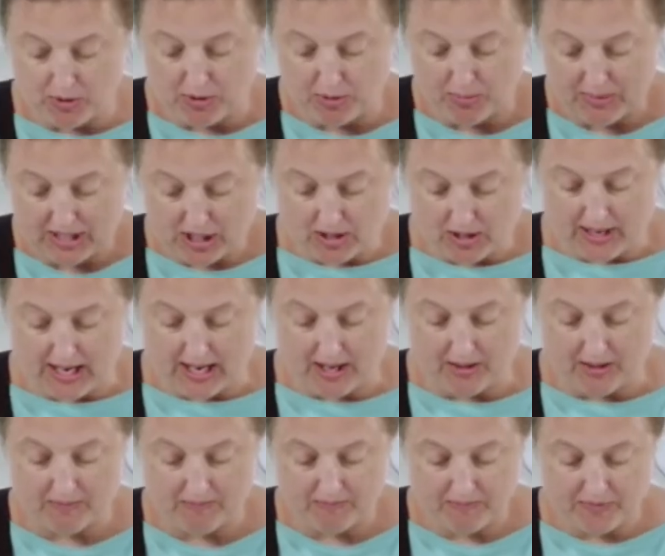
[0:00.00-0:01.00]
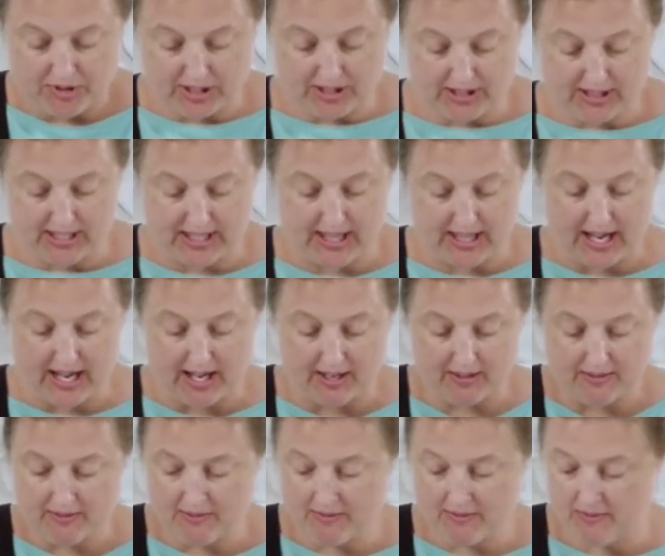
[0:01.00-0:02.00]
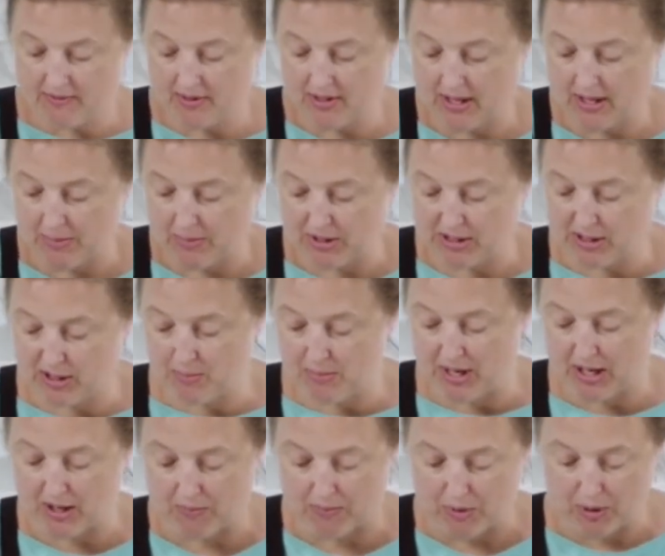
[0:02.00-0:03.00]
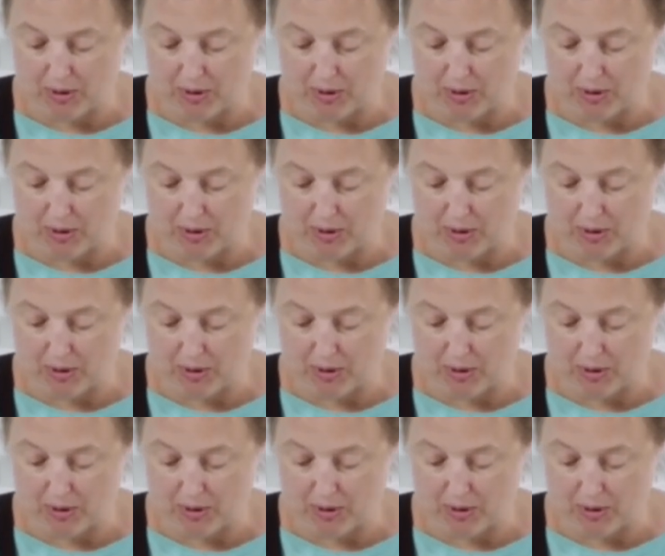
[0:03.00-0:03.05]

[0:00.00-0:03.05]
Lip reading: to roll my dough out, just like that. I'm just going to make a